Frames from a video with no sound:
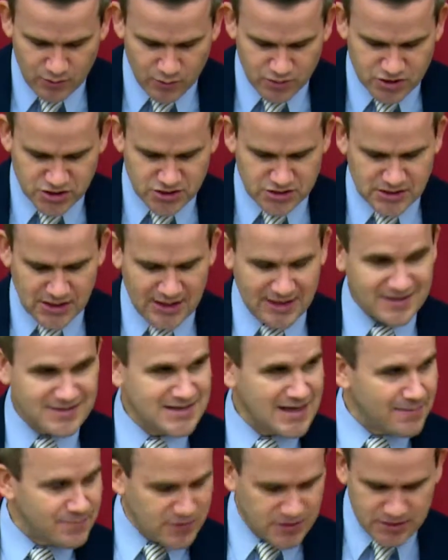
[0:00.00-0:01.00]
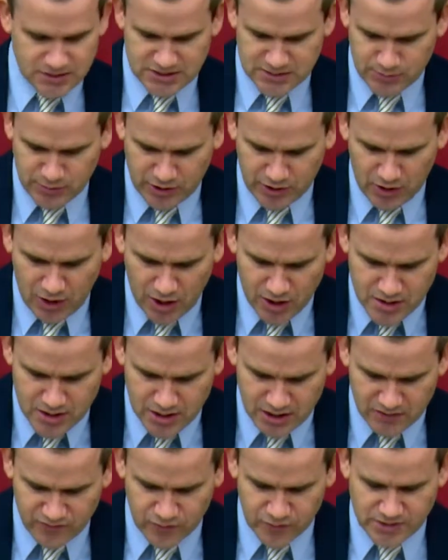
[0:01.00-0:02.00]
which is not acceptance, but a
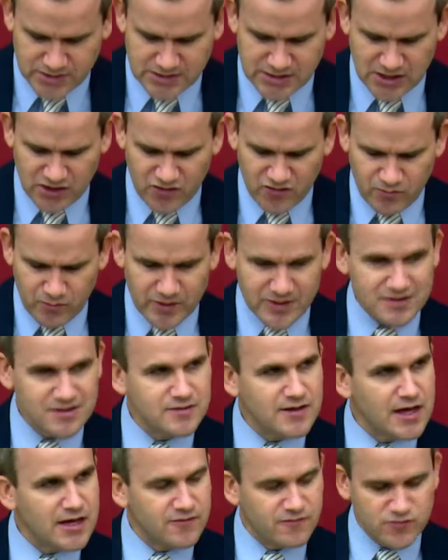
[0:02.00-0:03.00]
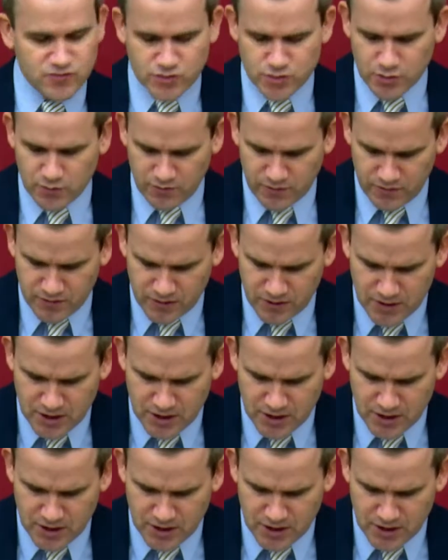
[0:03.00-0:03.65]
hardening of oneself, but in the light of truth,